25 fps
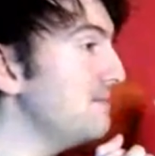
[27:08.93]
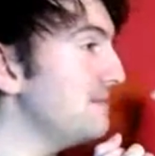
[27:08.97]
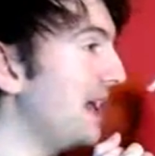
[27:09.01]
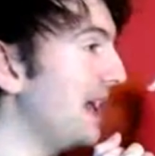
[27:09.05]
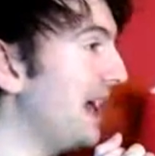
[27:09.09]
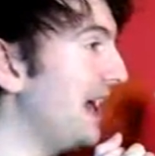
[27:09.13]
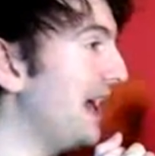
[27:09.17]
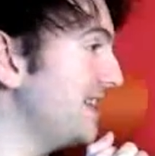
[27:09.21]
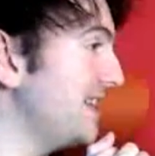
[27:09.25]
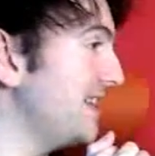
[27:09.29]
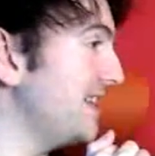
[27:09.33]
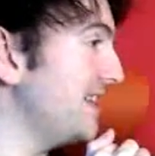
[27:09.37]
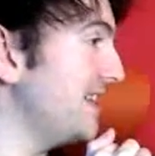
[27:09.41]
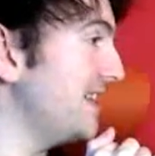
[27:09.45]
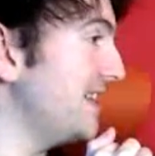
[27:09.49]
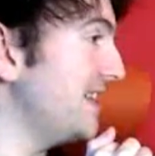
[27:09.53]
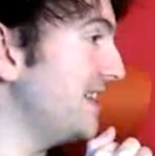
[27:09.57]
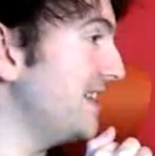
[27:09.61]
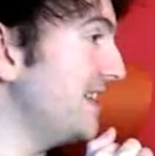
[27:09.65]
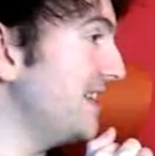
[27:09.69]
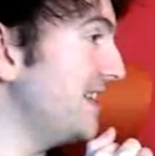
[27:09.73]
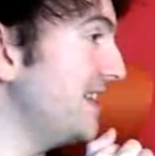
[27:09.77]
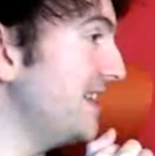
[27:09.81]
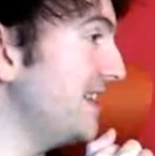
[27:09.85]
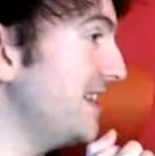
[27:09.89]

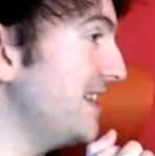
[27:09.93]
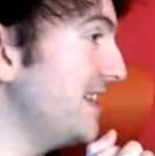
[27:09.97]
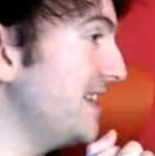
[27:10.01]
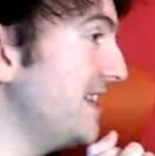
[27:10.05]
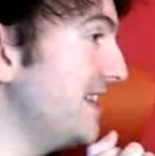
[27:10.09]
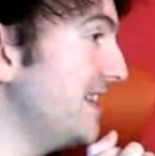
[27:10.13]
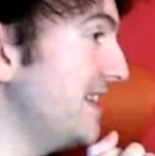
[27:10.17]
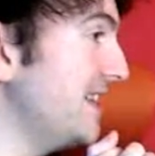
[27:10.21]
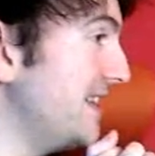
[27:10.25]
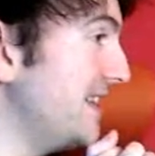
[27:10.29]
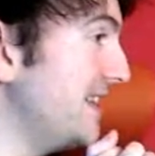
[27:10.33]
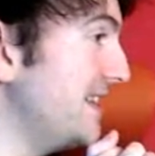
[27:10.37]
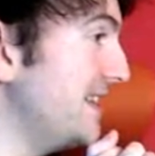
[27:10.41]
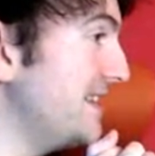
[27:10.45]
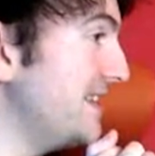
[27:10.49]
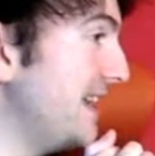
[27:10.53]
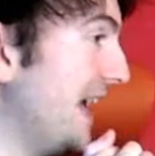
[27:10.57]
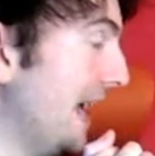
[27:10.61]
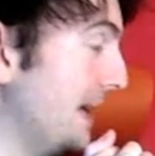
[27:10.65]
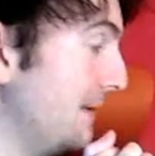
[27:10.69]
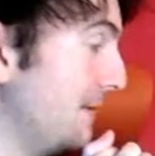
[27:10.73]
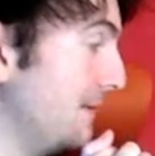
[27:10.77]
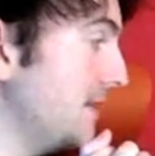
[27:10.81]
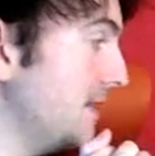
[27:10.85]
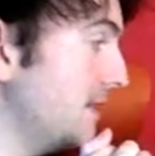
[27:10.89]
behind the
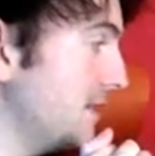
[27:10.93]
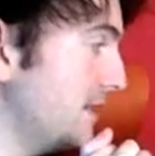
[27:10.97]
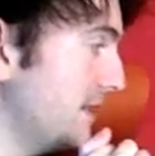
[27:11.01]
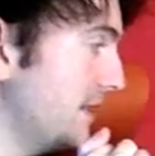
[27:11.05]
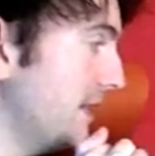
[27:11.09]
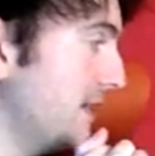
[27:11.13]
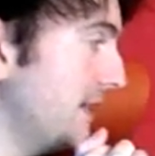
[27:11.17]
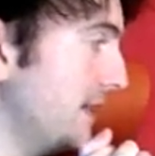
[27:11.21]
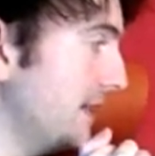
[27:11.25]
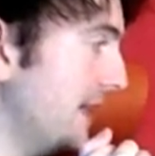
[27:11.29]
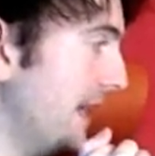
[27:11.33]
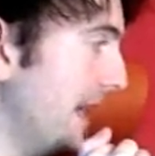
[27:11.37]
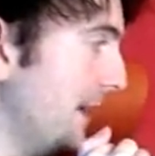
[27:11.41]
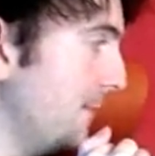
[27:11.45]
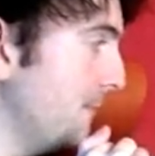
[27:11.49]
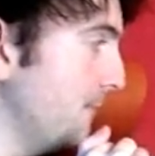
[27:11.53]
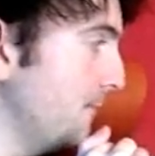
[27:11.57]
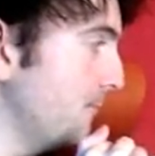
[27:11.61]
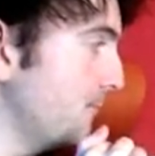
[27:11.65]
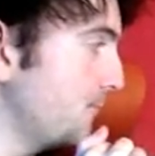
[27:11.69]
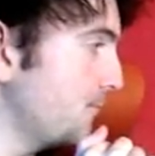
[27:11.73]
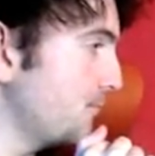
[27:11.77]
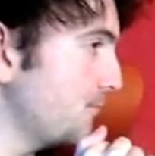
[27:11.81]
change of the name.